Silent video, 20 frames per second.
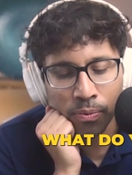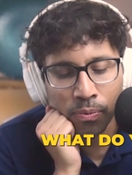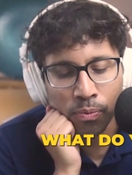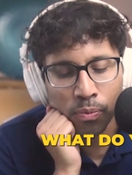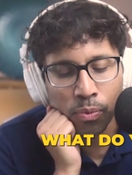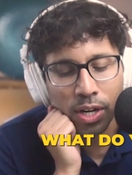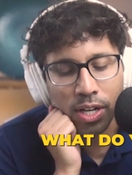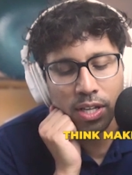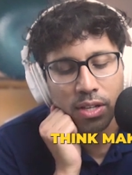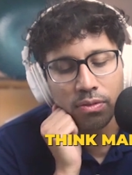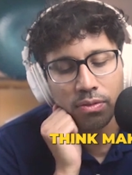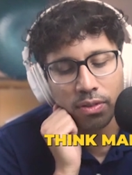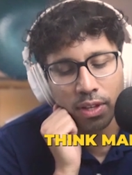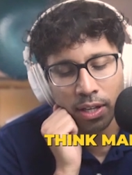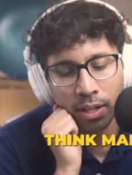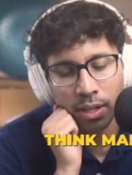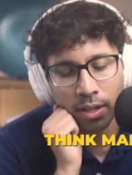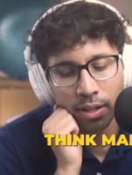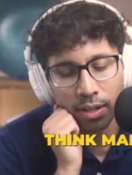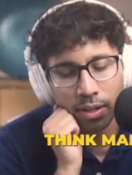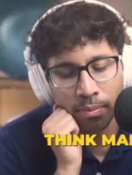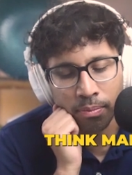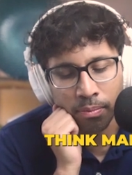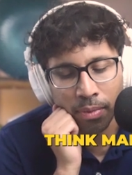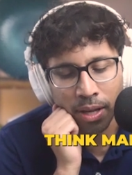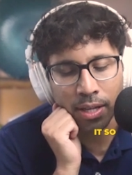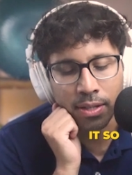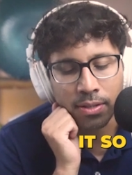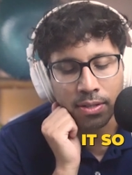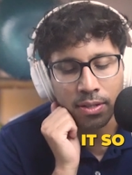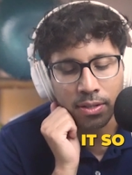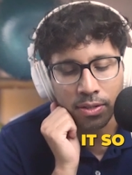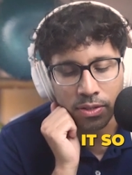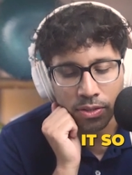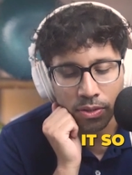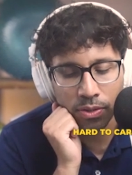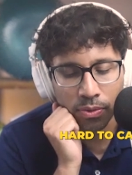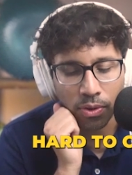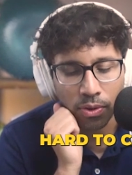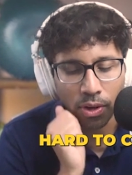What do you think makes it
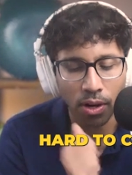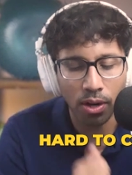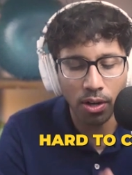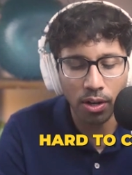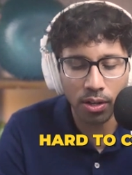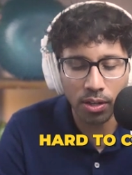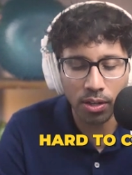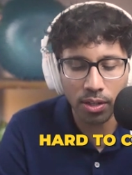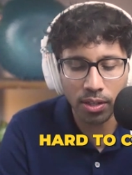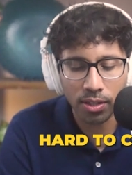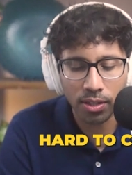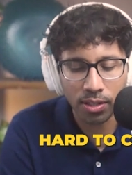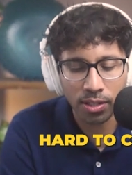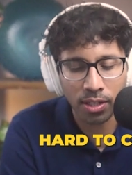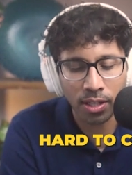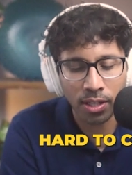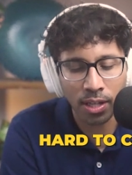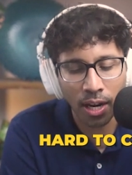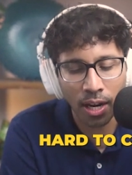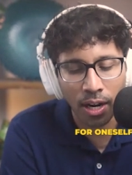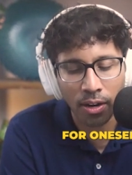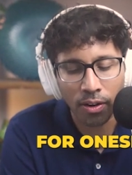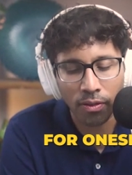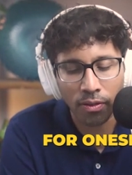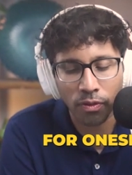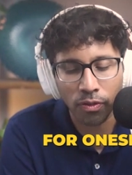so hard to care for